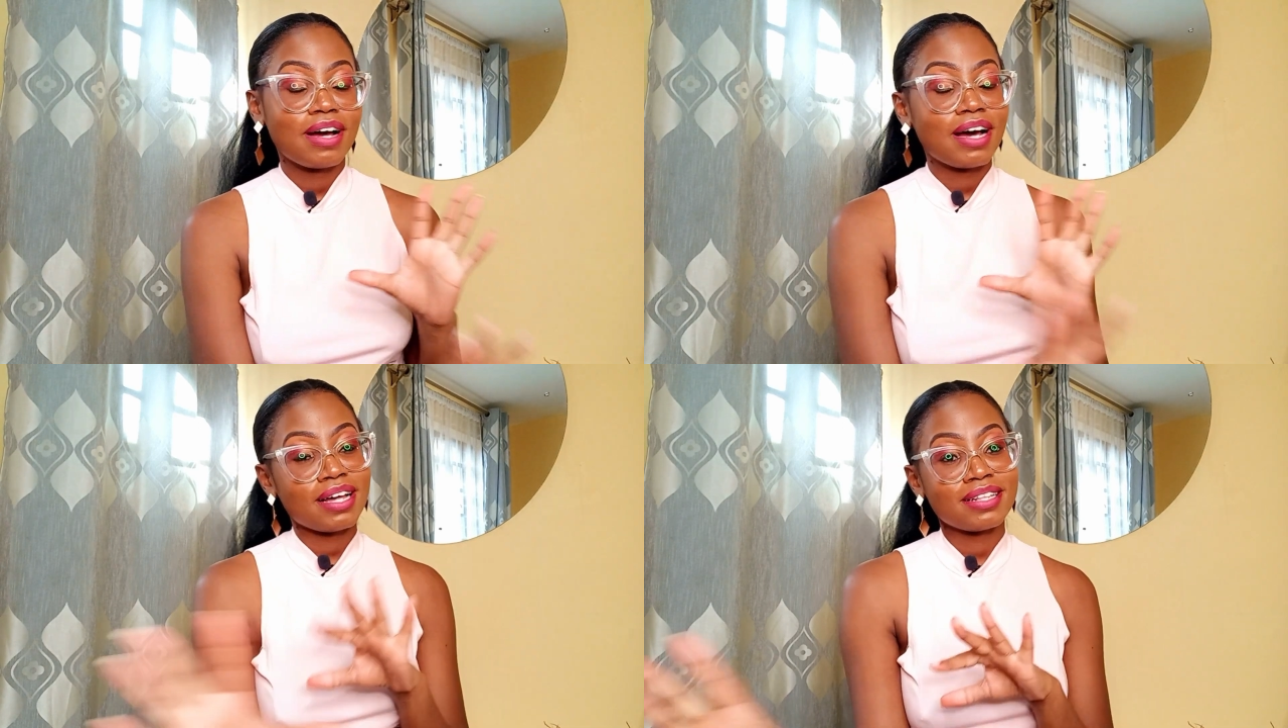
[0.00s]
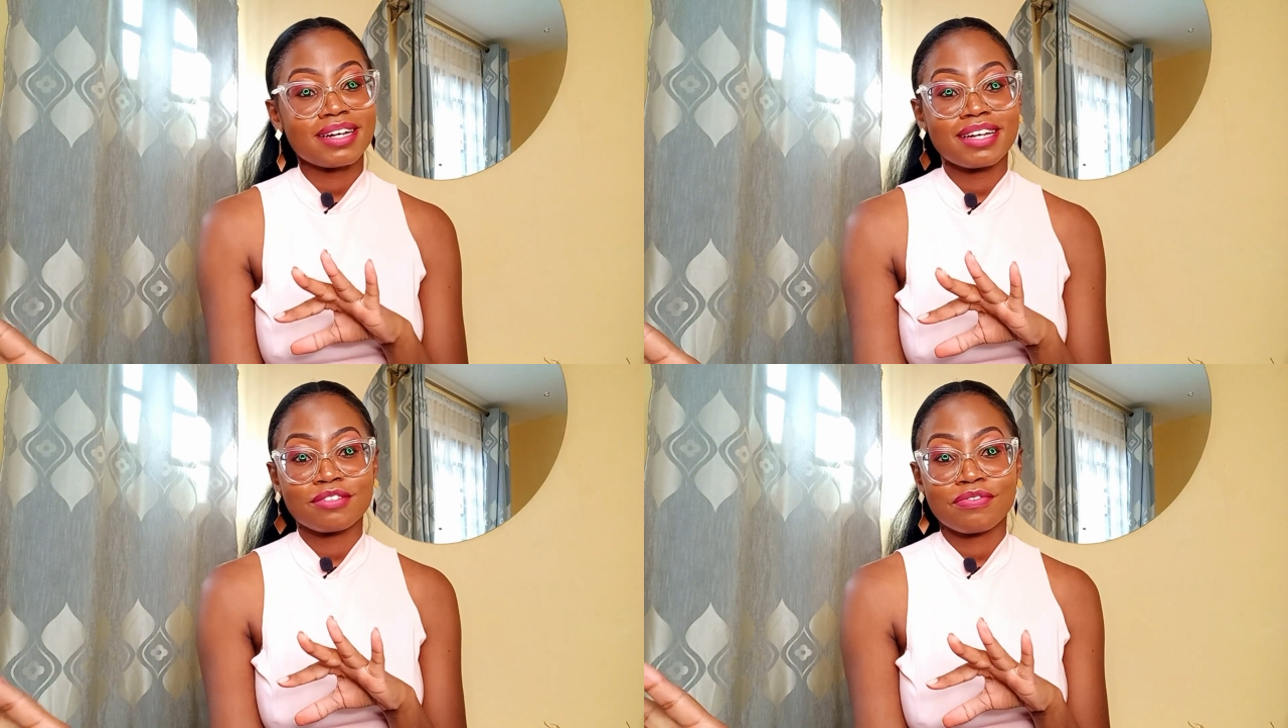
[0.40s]
other
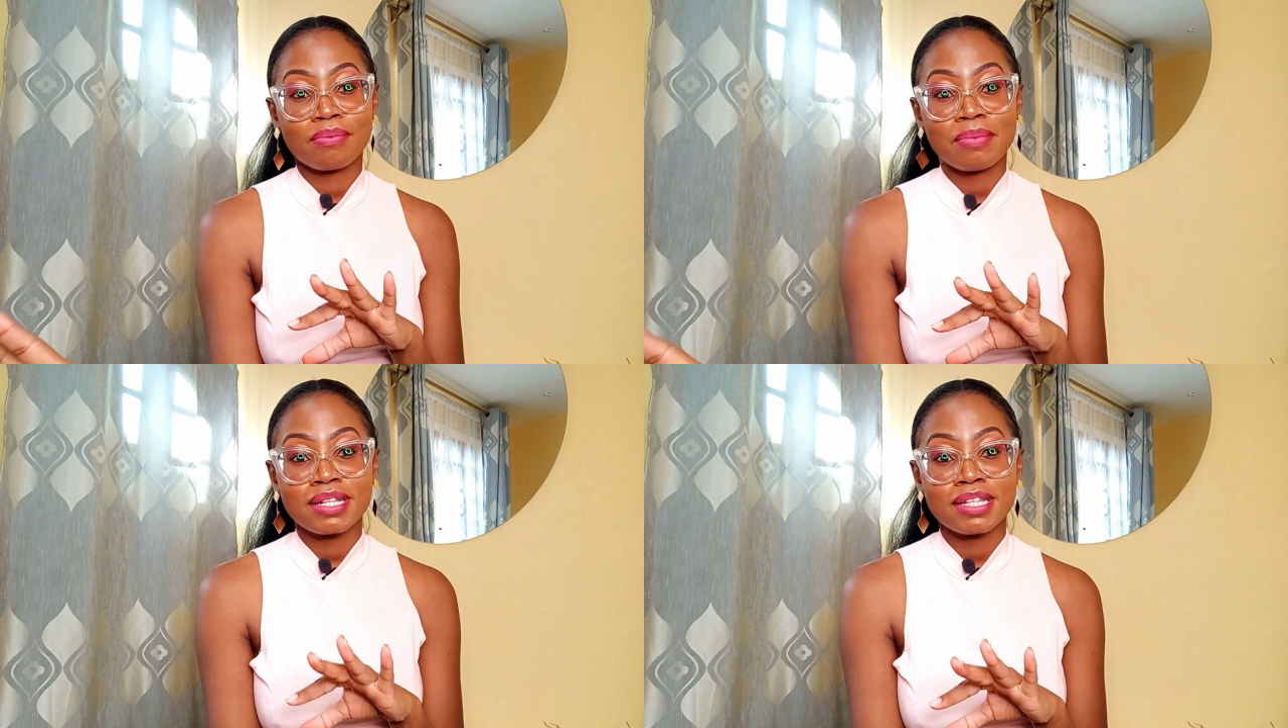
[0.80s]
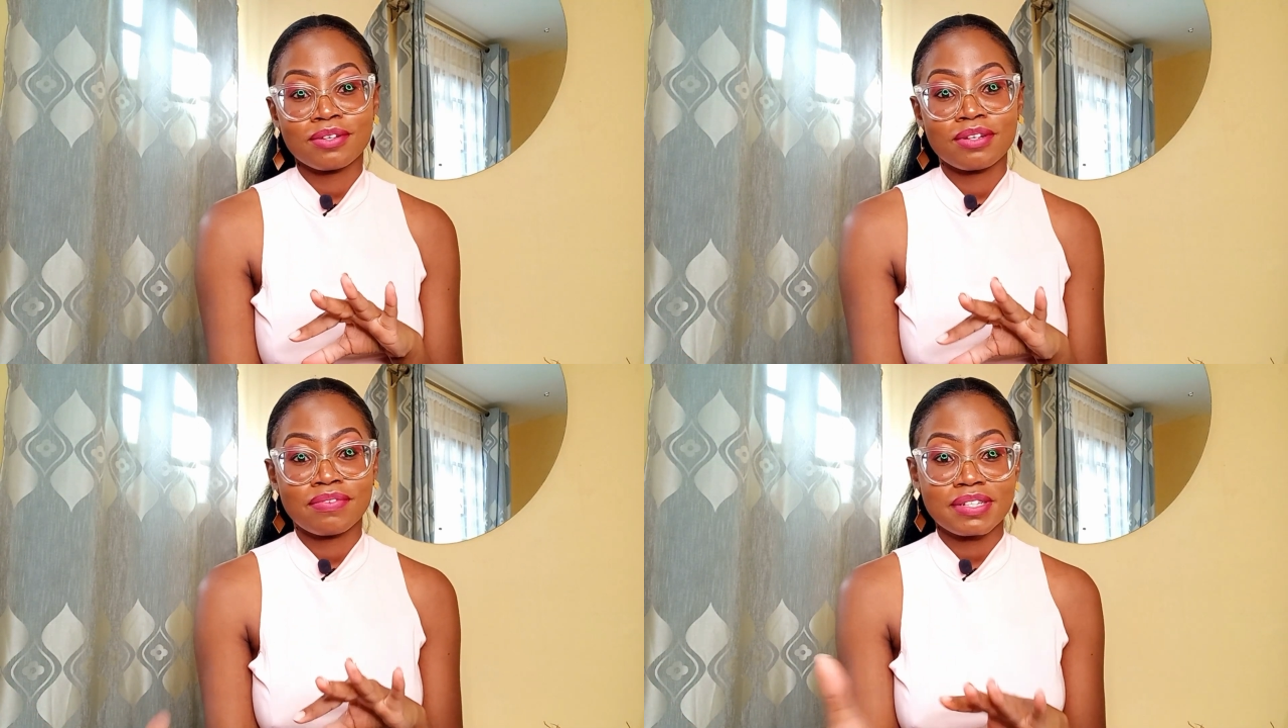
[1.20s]
guys from other
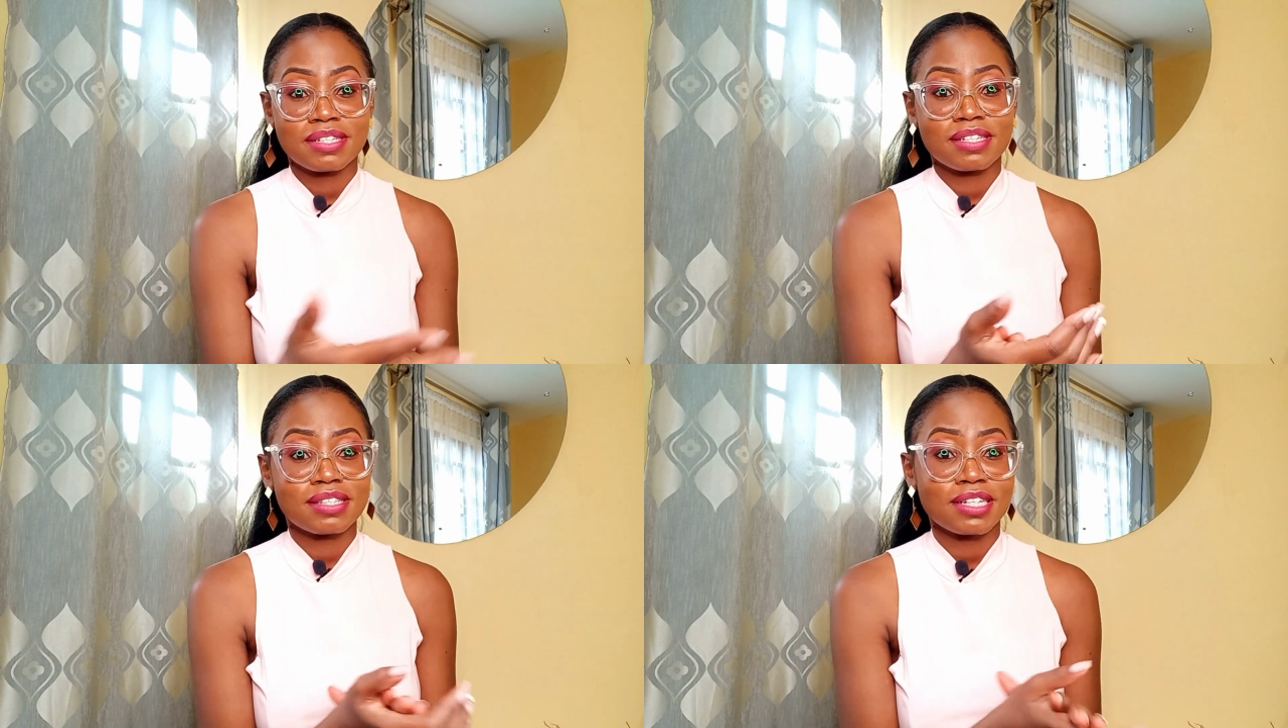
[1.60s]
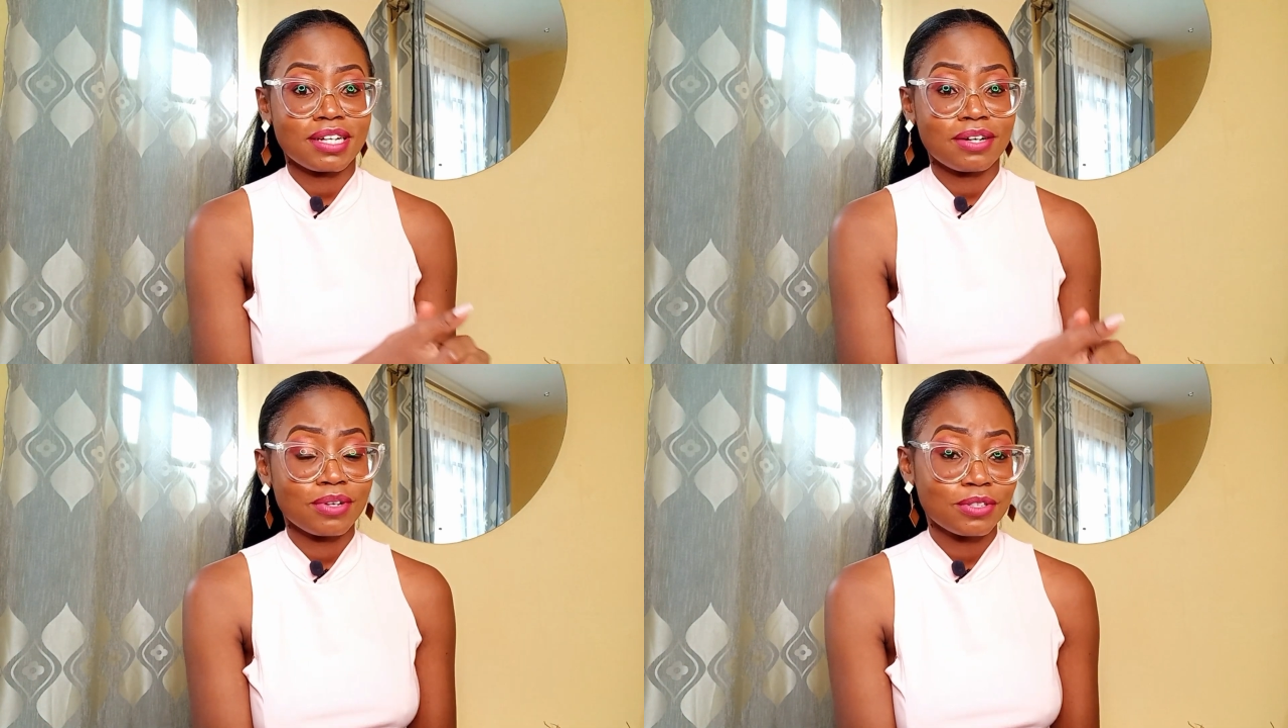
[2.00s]
universities that are
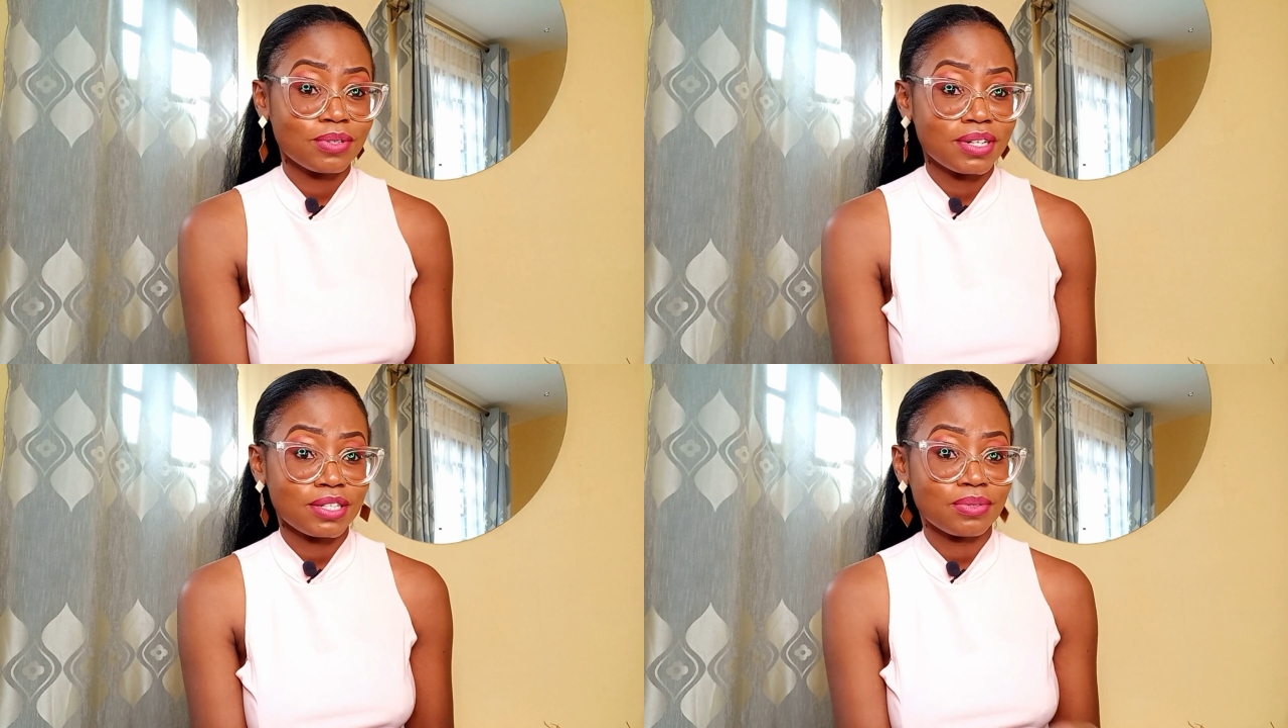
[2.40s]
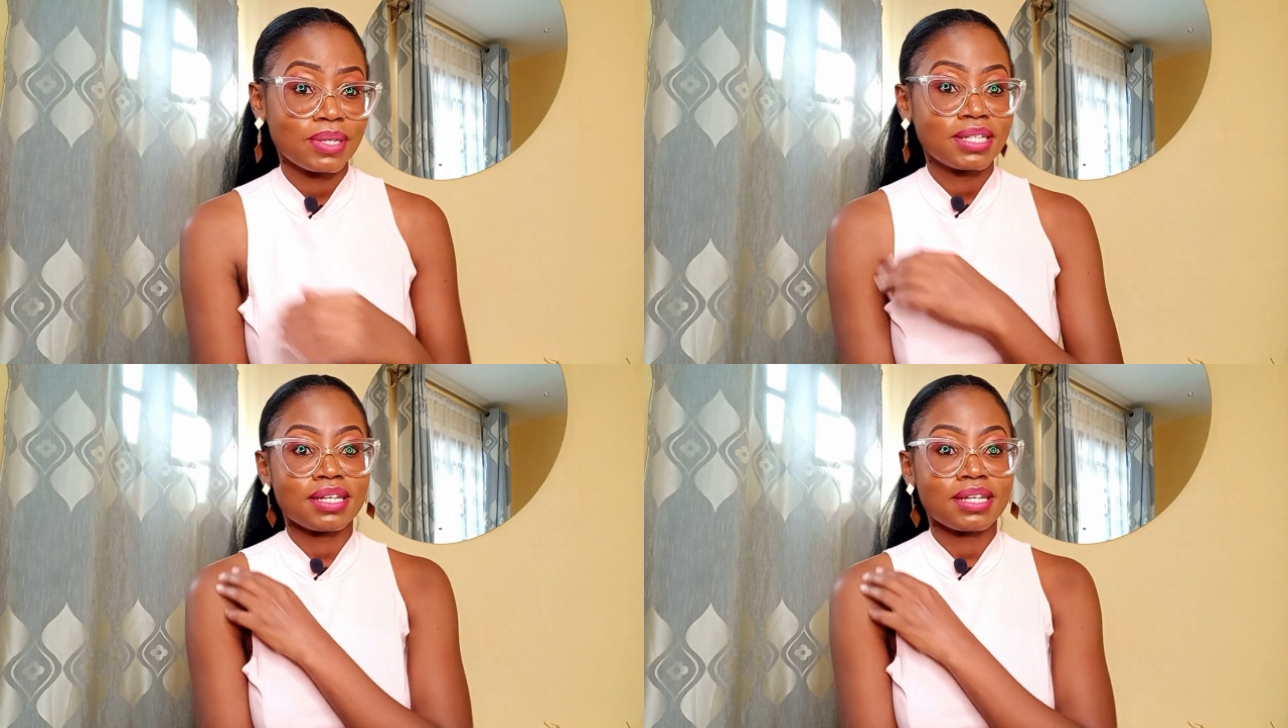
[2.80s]
going to graduate.